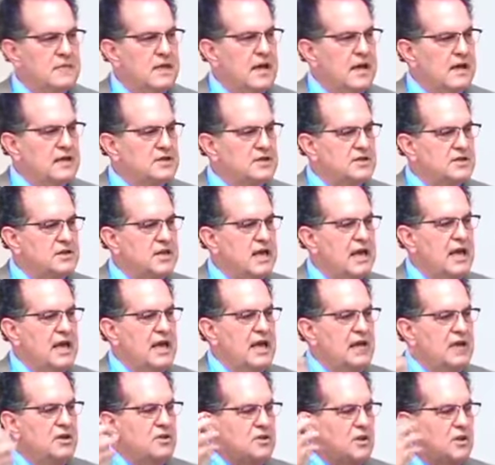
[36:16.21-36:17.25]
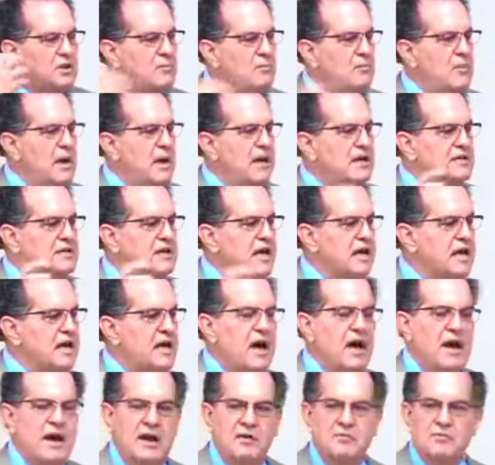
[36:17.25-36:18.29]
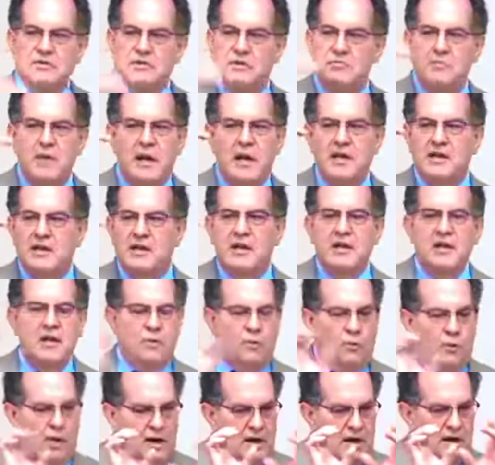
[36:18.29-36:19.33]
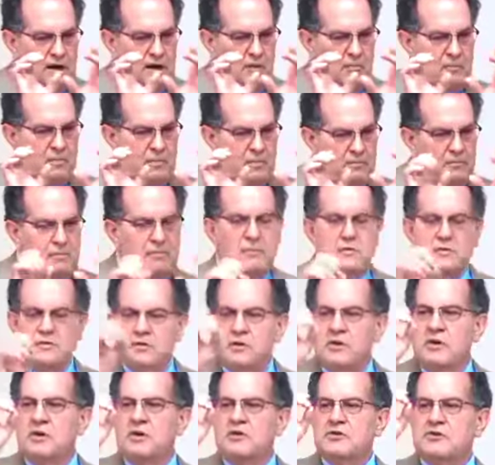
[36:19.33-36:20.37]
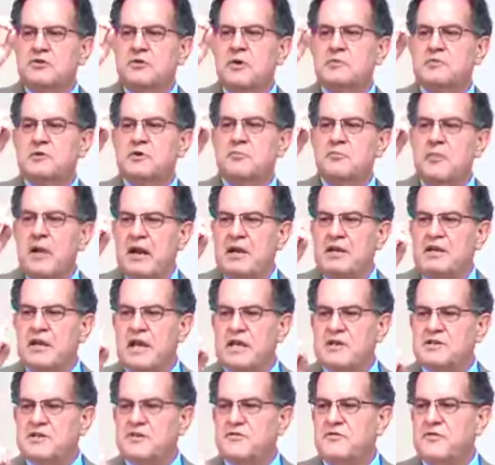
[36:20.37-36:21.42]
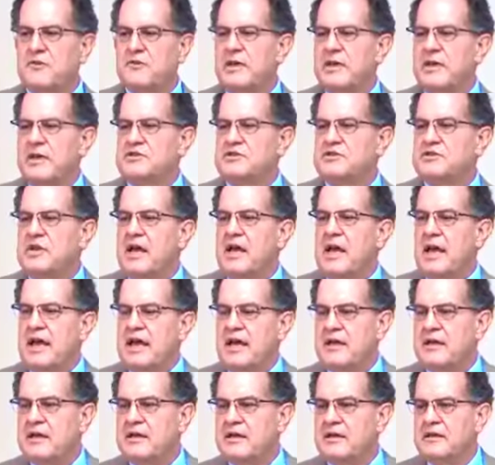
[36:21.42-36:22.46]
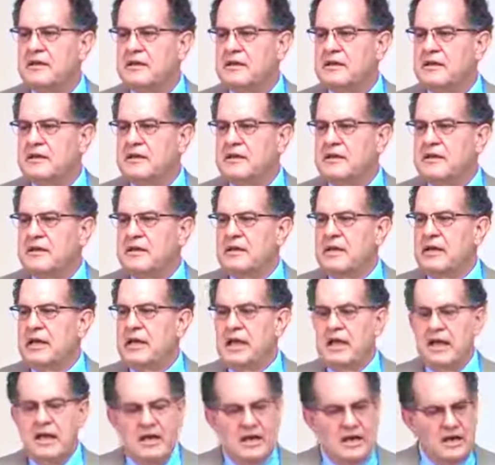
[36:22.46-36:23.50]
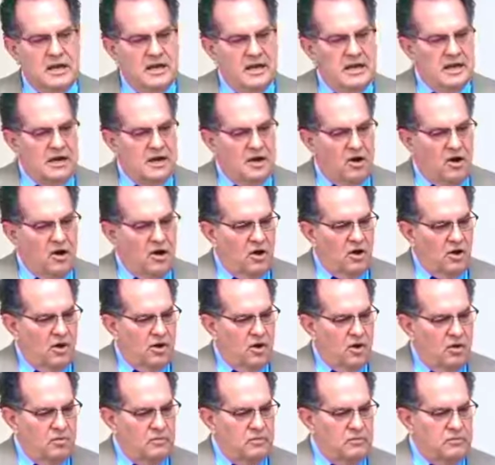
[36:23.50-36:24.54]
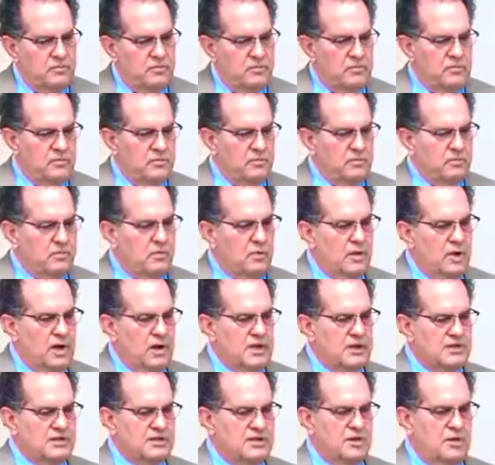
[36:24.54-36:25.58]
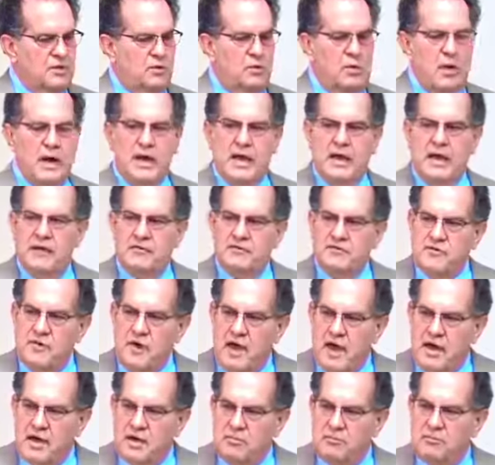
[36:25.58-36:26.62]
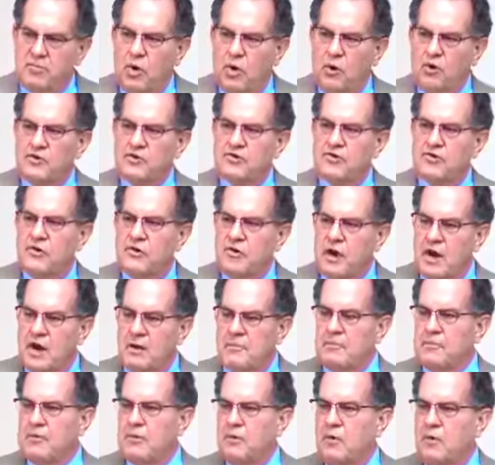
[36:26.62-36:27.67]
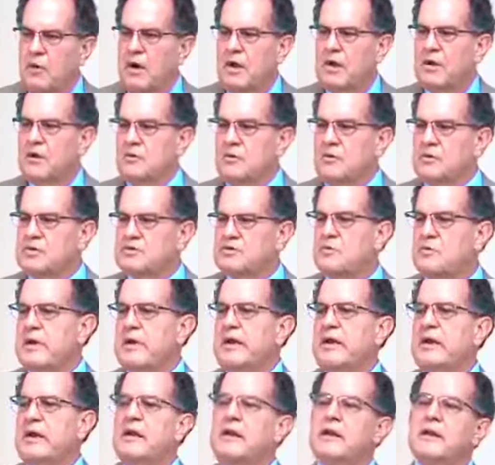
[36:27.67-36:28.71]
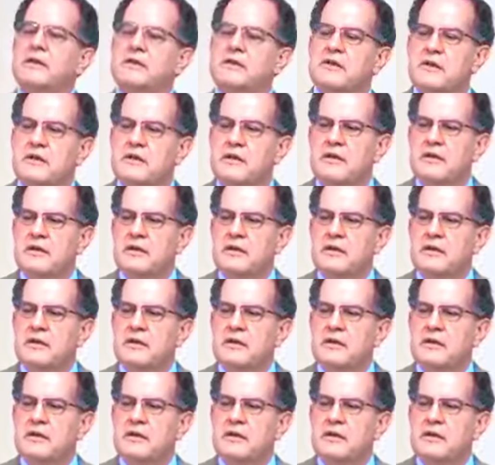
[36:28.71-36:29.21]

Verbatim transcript: that today you can meditate on. It was a medit- one little scripture meditation for each day. And it all was a way of trying to bolster up the one who was reading it,